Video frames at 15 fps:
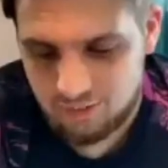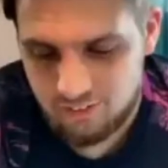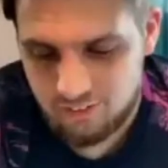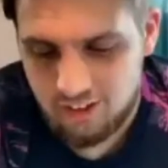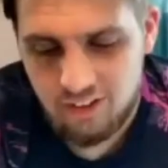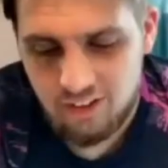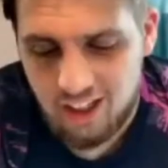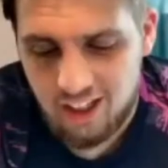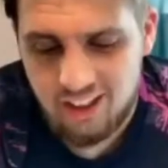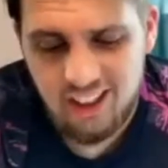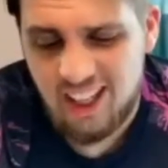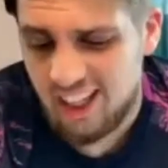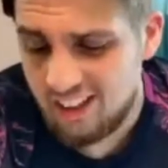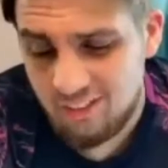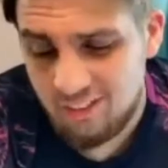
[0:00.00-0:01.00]
fair. And
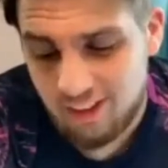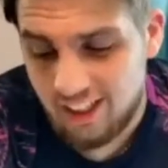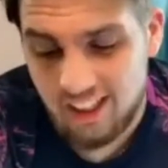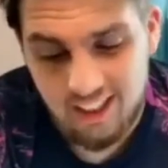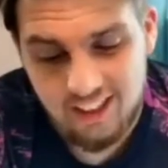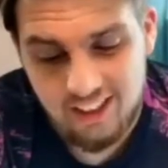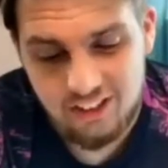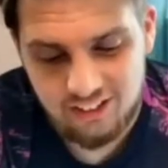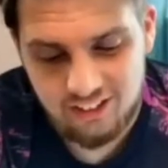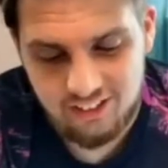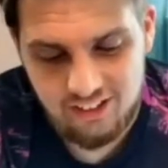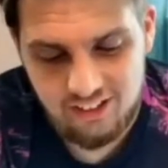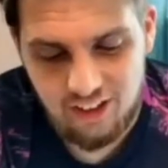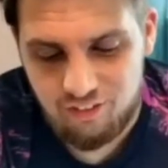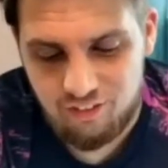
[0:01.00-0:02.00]
again, we get a nice
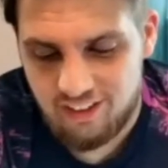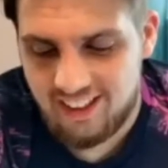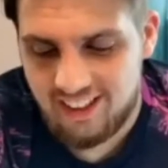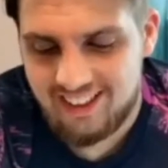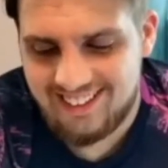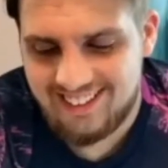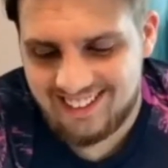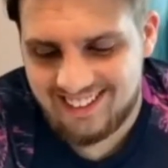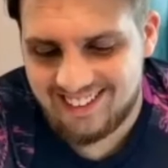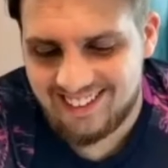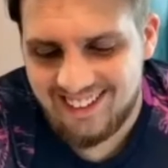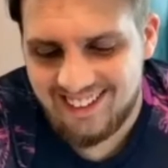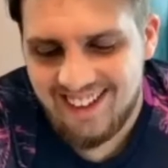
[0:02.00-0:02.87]
different answer.